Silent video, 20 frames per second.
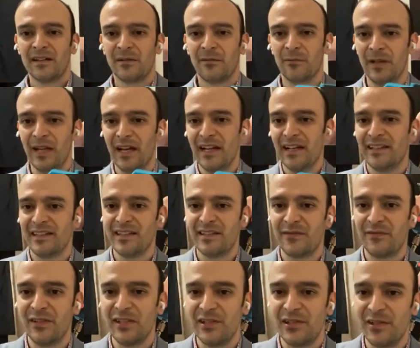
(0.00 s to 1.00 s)
We added
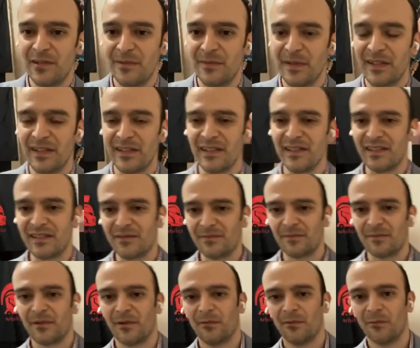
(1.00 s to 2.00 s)
this feature because
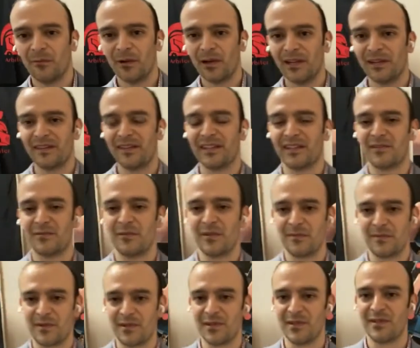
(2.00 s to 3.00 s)
one of the things
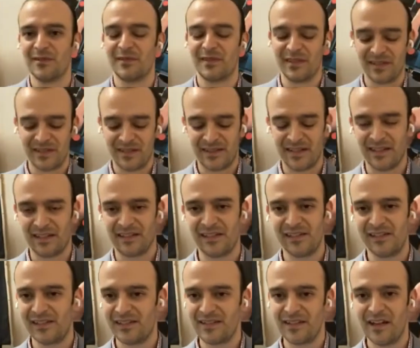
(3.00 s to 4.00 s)
we observed is
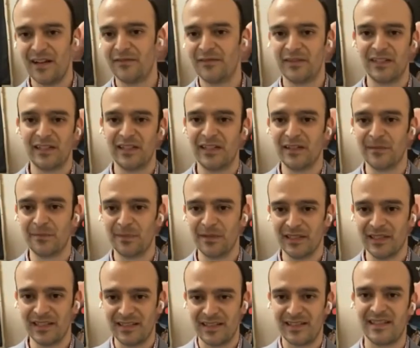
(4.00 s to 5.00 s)
technicians often needed a
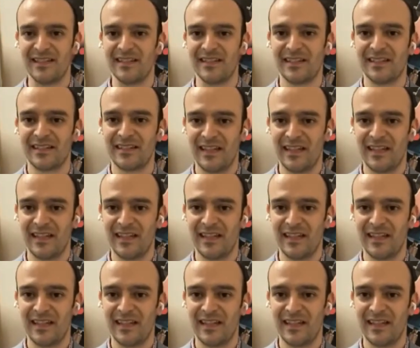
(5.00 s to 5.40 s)
place to